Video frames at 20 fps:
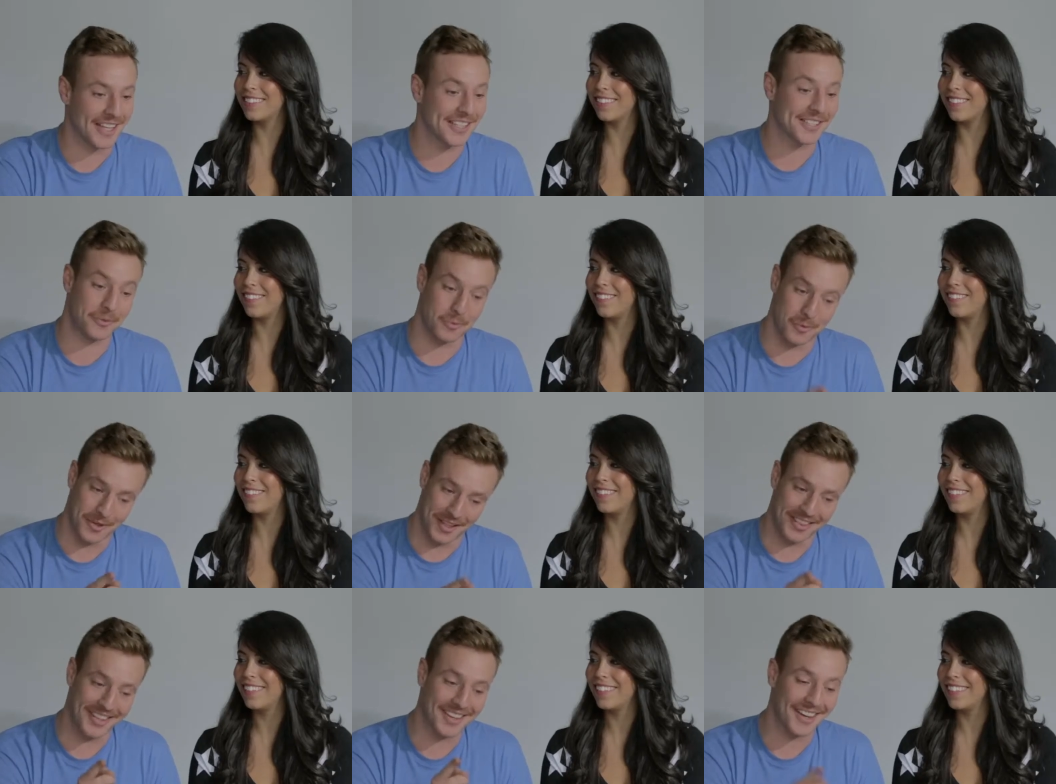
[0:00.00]
Speaker 1: and that's
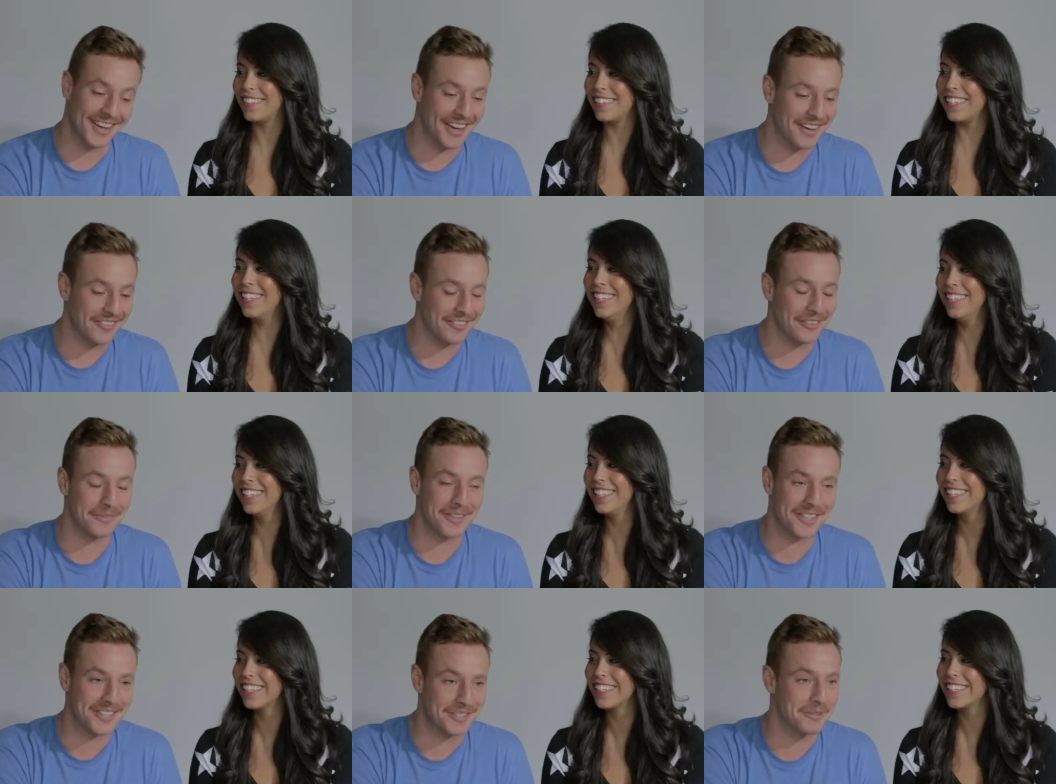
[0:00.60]
so. one thing I got
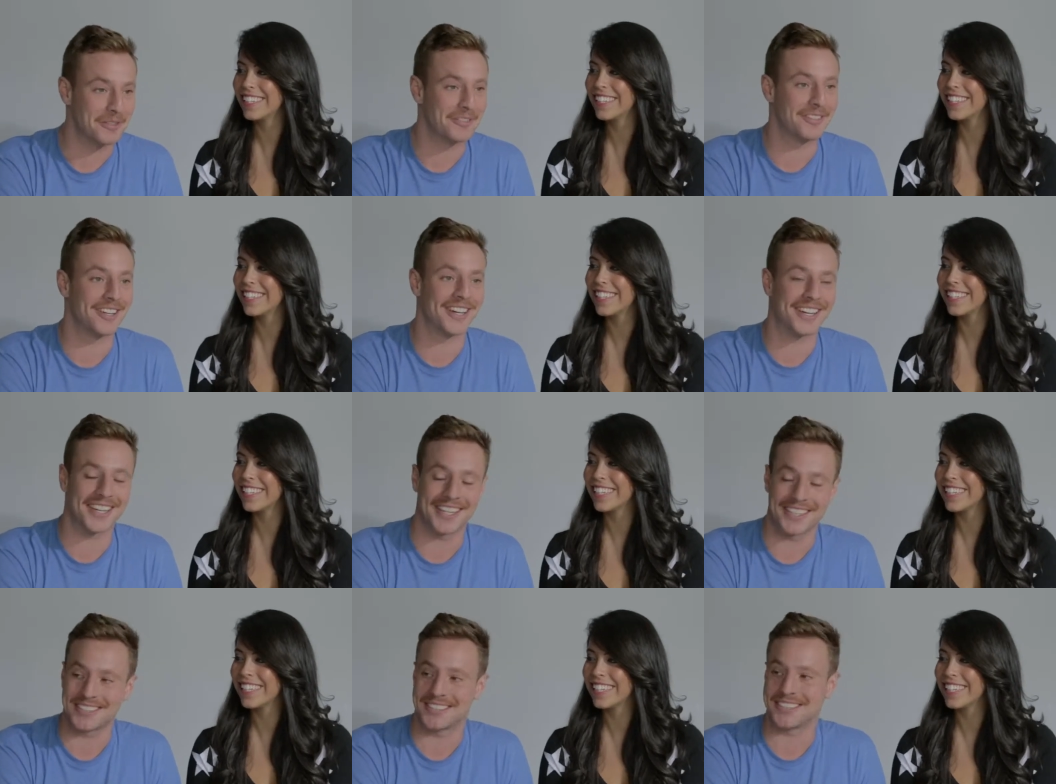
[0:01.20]
from this movie,
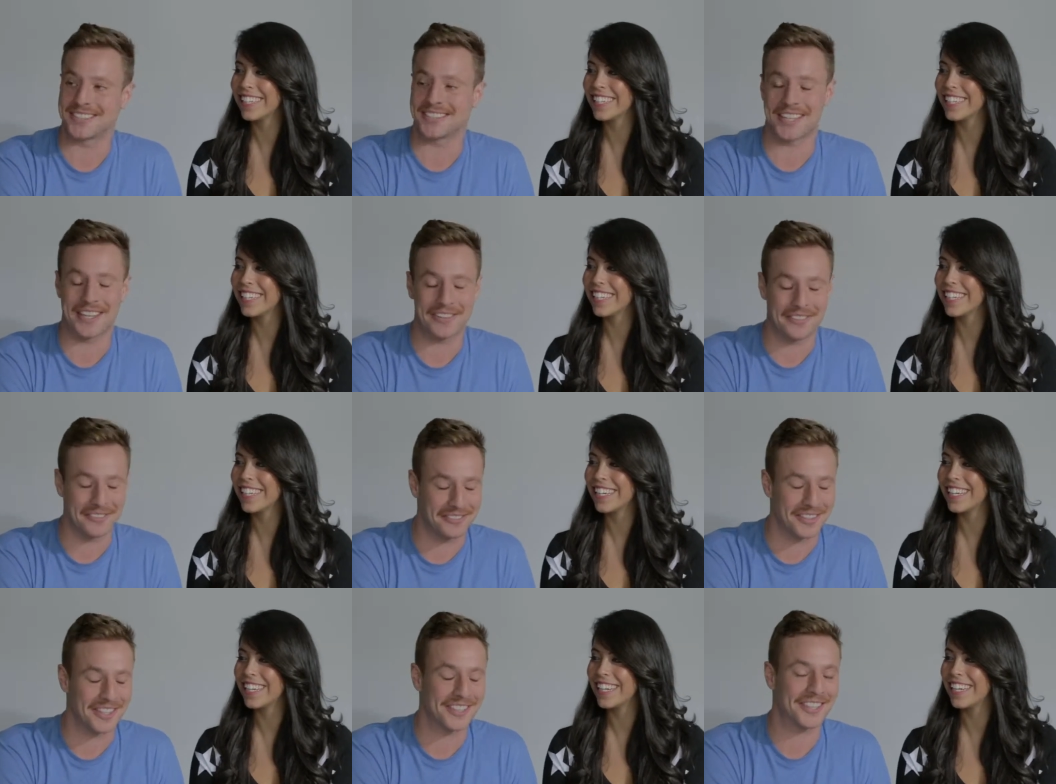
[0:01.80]
I guess, is
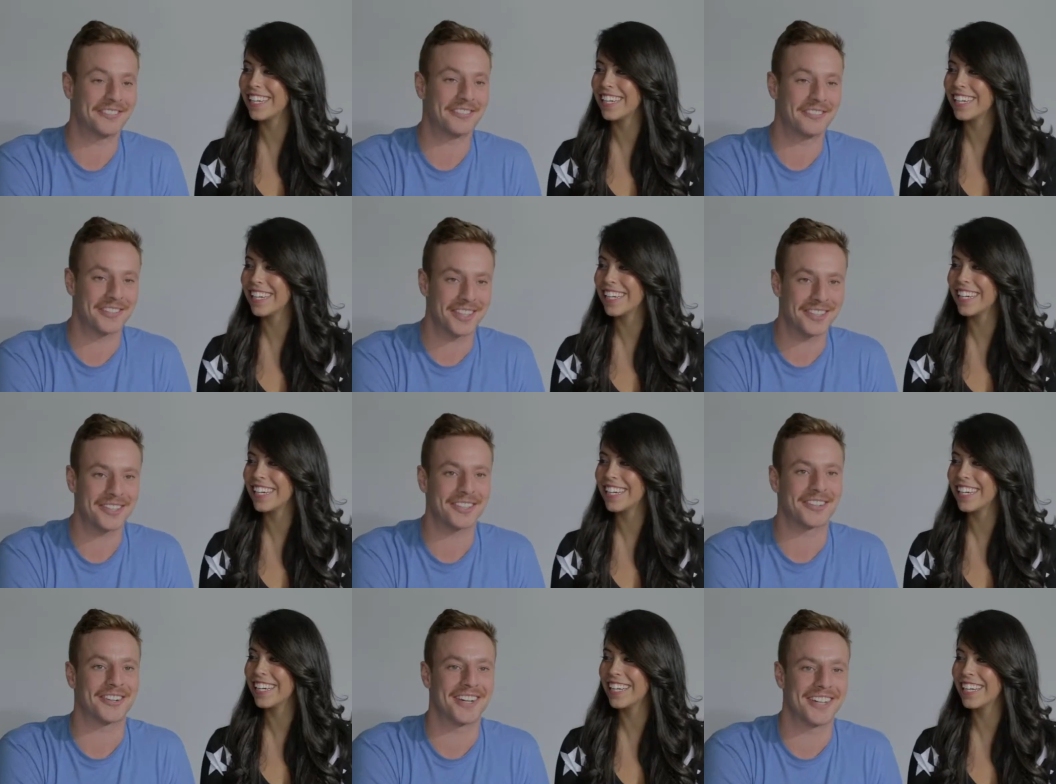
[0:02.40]
that fucking
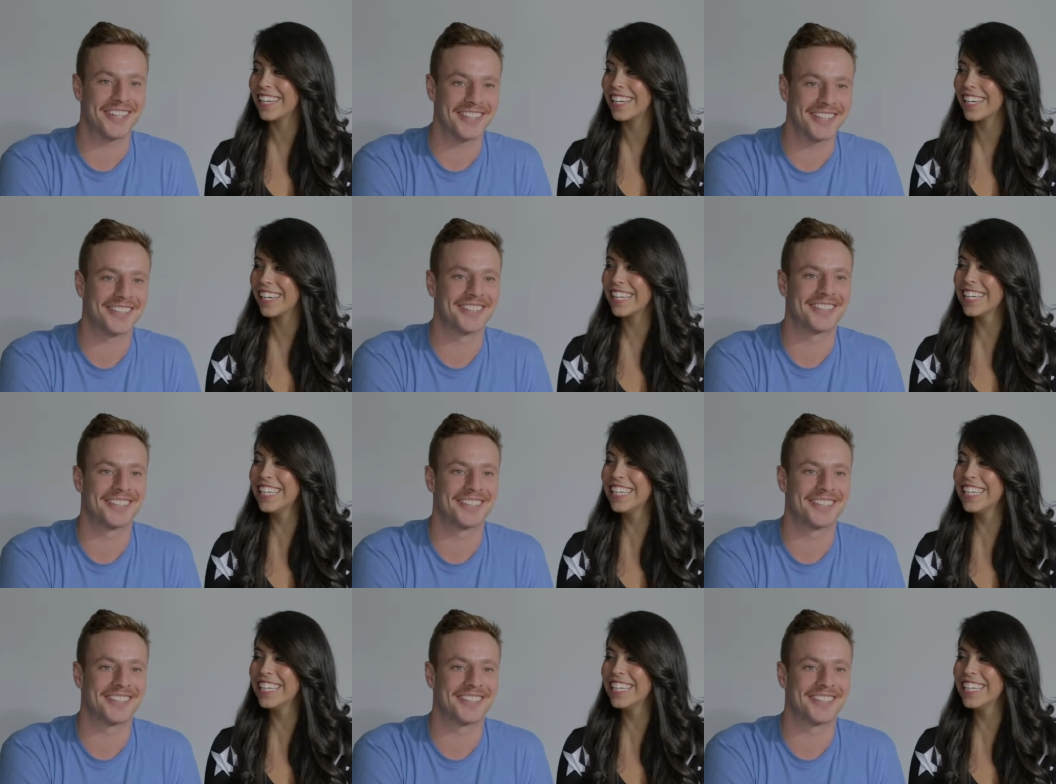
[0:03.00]
felt great.